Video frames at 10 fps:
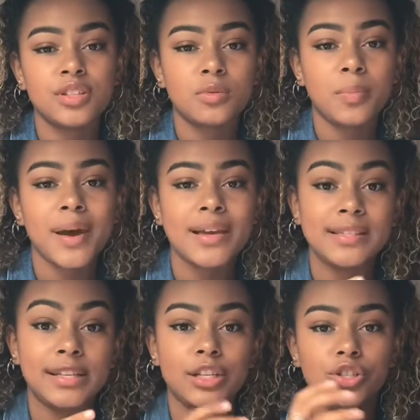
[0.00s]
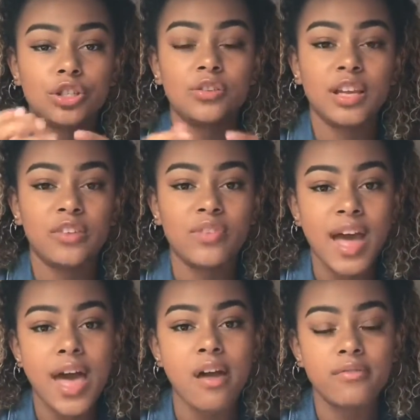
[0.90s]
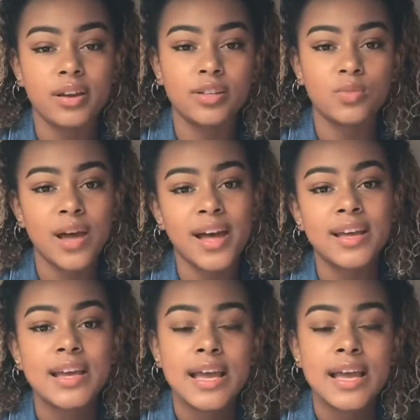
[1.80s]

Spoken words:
and they were basically just looking for areas where